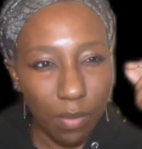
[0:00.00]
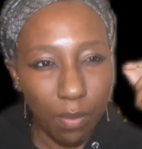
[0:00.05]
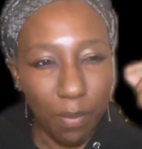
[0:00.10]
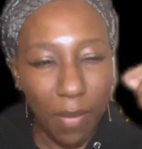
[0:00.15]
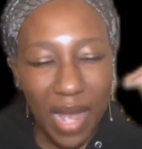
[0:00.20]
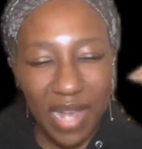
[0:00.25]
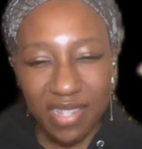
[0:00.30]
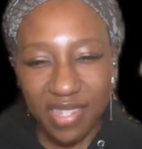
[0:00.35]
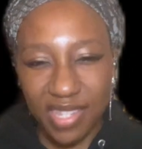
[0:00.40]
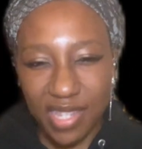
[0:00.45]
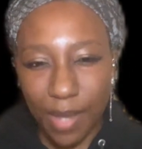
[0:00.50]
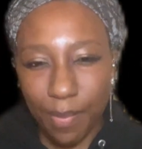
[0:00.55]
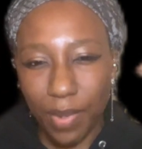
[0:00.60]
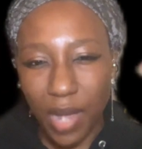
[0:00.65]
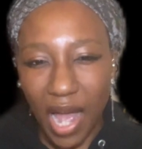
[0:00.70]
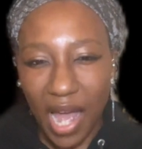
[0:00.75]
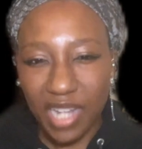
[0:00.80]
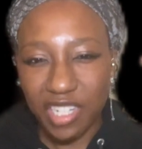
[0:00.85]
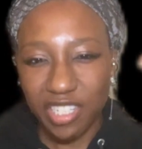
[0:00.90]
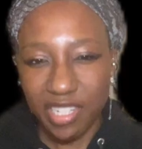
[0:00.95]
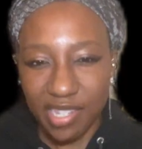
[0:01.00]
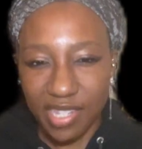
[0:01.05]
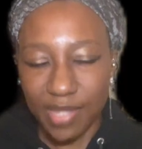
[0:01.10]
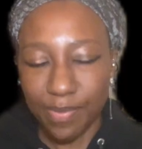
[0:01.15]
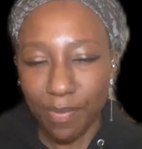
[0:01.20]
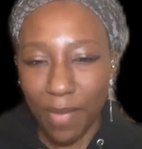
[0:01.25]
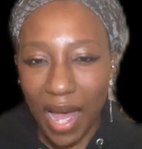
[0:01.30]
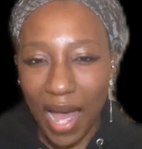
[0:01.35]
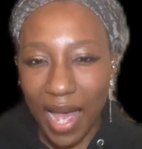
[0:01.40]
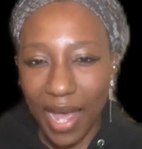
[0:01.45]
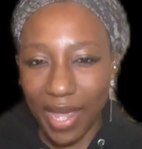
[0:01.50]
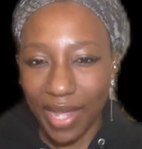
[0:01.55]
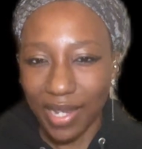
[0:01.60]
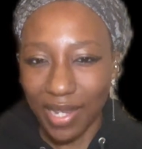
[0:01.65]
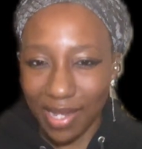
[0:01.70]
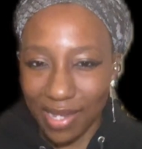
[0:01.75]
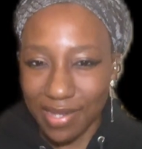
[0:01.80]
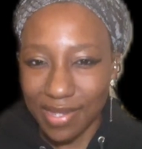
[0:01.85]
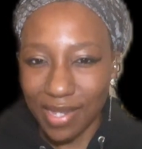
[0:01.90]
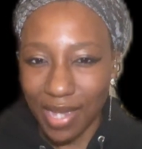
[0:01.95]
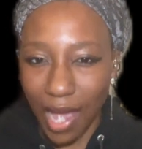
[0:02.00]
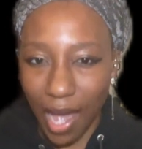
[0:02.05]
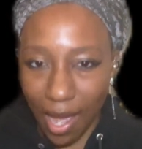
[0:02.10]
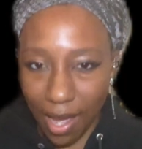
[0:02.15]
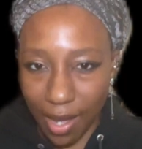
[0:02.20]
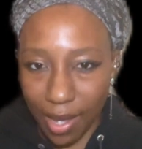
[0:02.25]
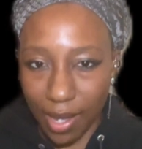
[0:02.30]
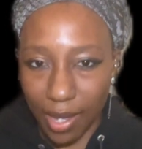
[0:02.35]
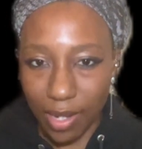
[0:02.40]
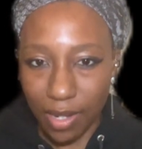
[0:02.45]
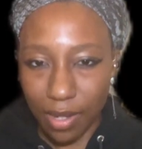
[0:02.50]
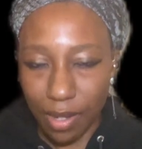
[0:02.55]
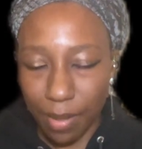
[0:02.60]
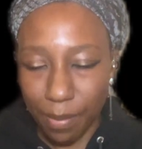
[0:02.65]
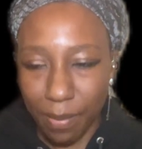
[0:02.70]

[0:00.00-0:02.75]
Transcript: my subconscious mind is God.